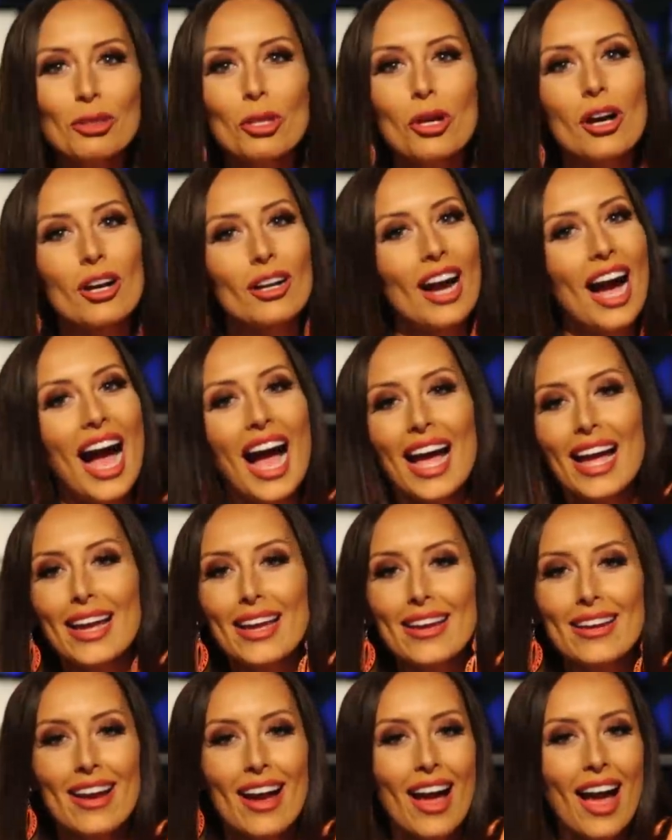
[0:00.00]
Look,
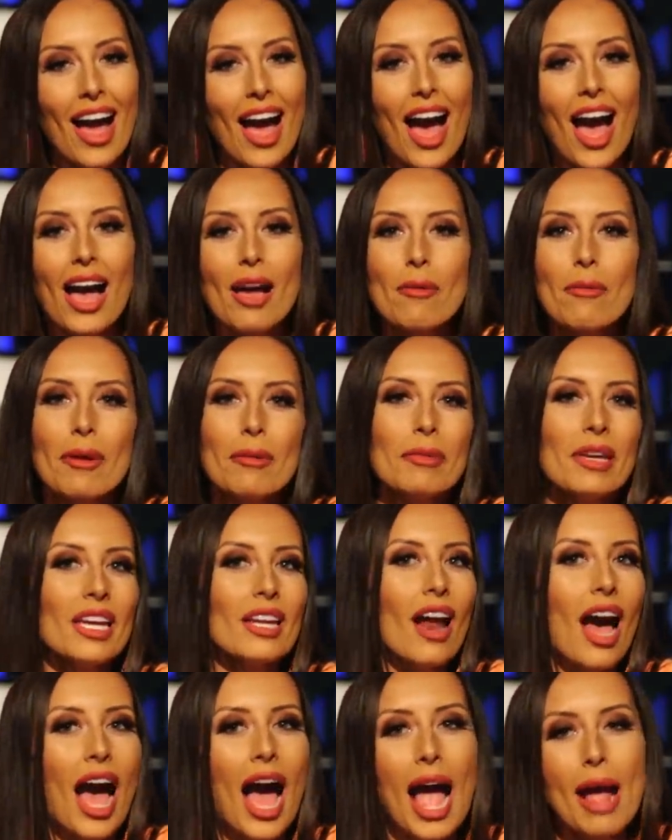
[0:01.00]
I, I, I
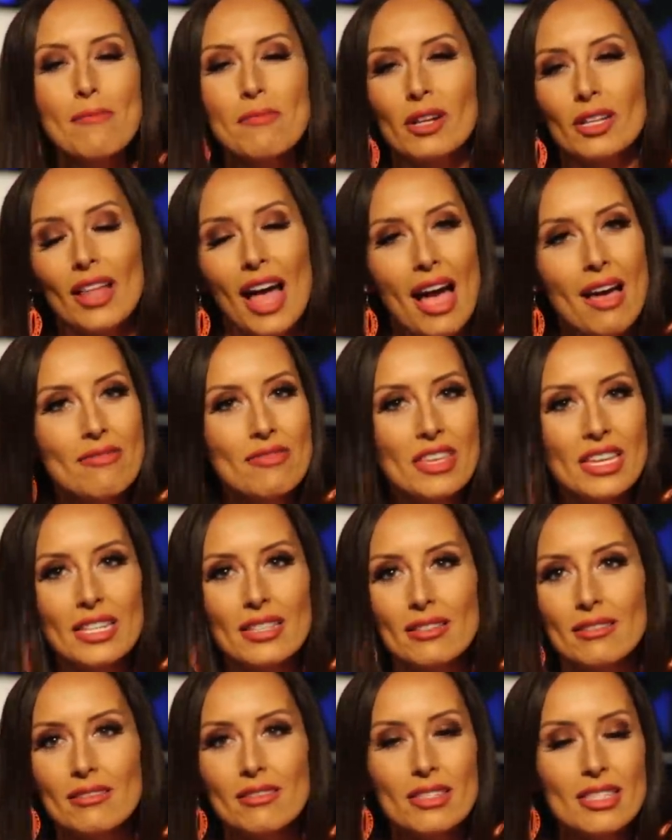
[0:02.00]
mean, I'm glad
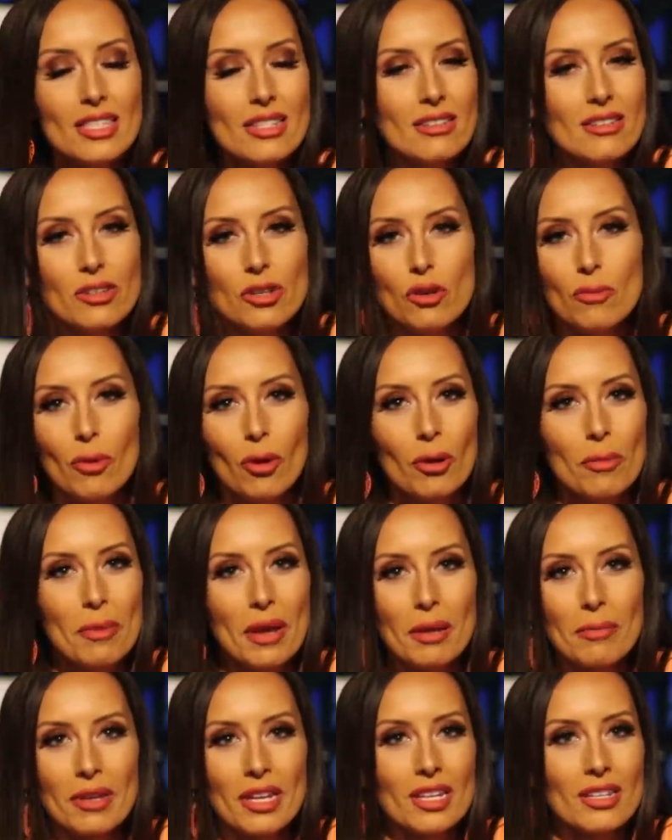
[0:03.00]
that newborn
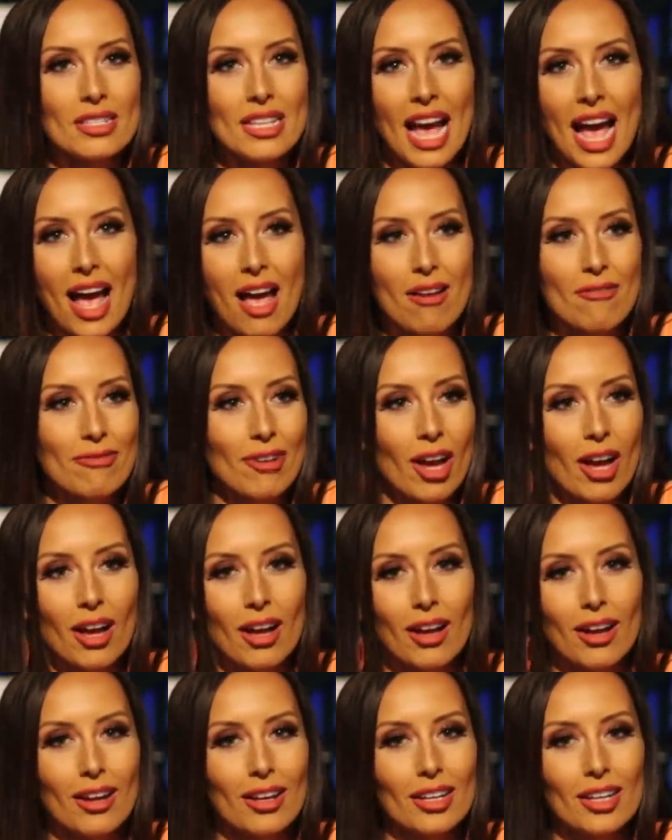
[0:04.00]
babies have
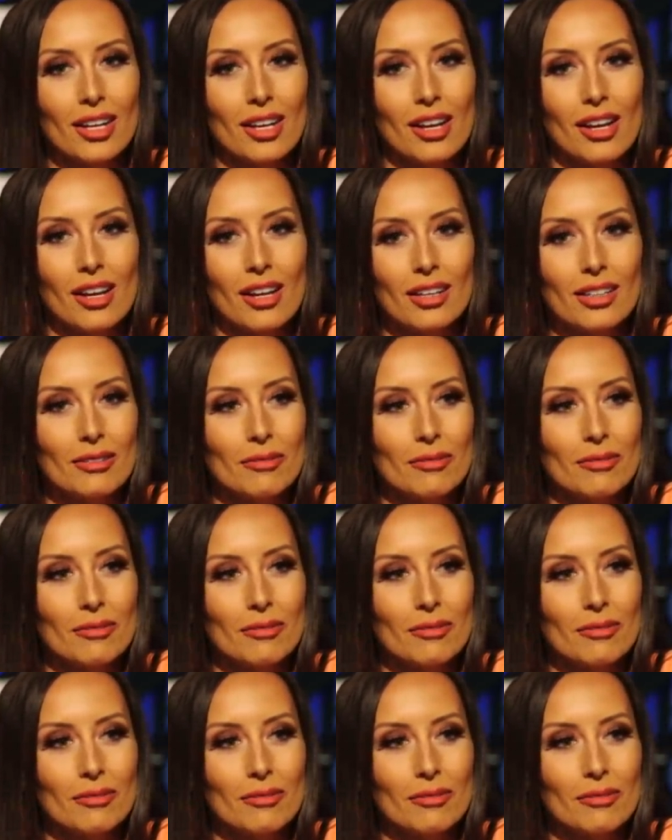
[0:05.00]
uh,